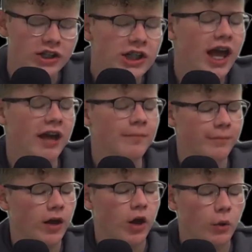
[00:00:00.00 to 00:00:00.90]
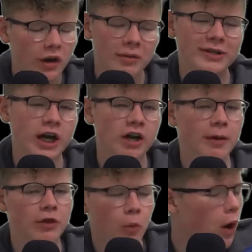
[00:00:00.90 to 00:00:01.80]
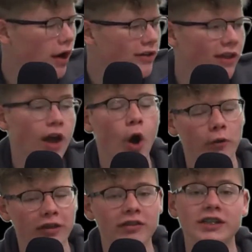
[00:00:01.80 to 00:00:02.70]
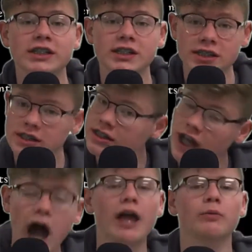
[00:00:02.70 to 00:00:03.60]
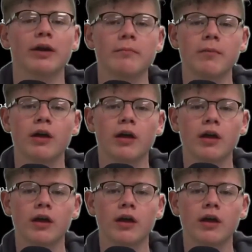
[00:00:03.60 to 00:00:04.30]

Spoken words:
Today, we're going to be talking about the one, the only, the Skyrim.